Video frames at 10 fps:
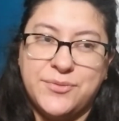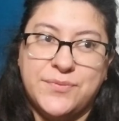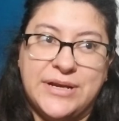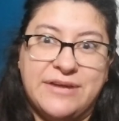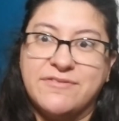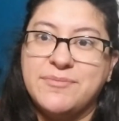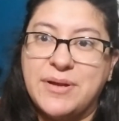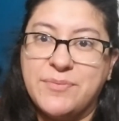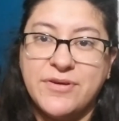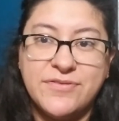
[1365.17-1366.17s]
whenever
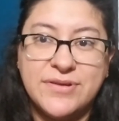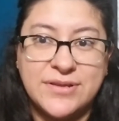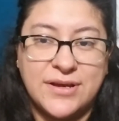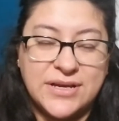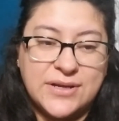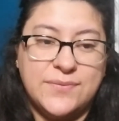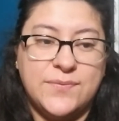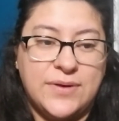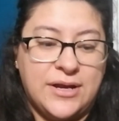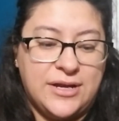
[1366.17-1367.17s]
my brother-in-law
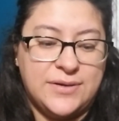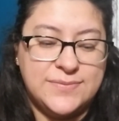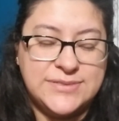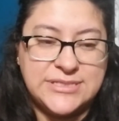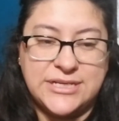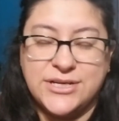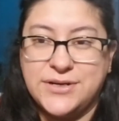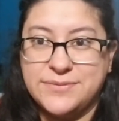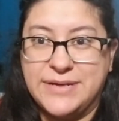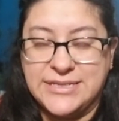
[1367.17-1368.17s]
was gonna
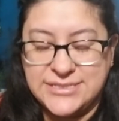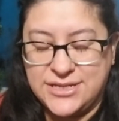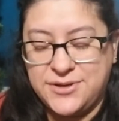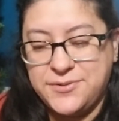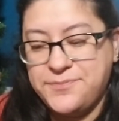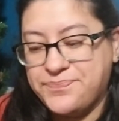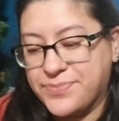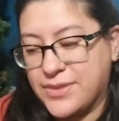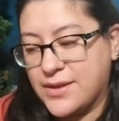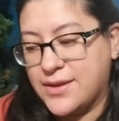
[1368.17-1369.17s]
go to Mexico.
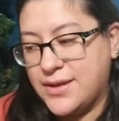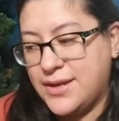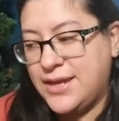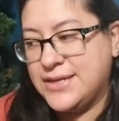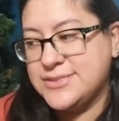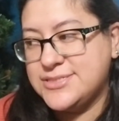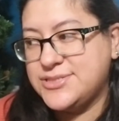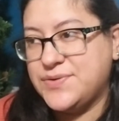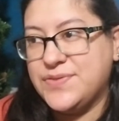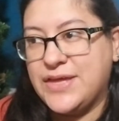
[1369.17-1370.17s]
And
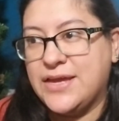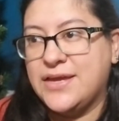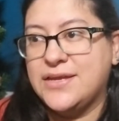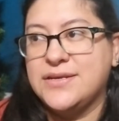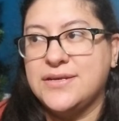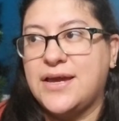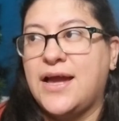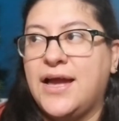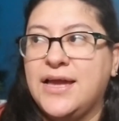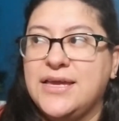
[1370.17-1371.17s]
so then
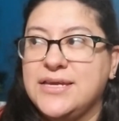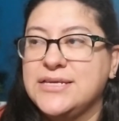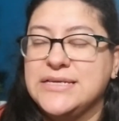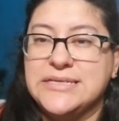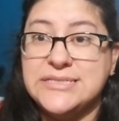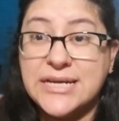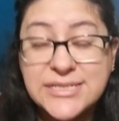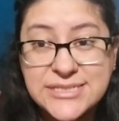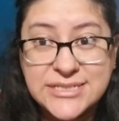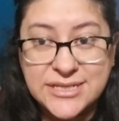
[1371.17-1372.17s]
I
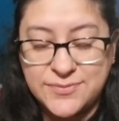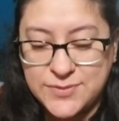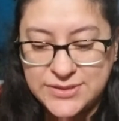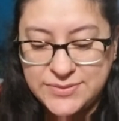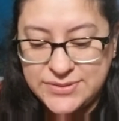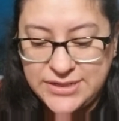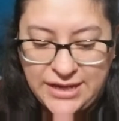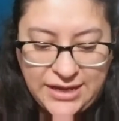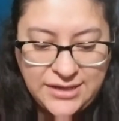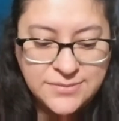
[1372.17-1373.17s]
texted him one
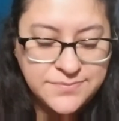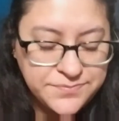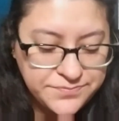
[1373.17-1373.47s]
day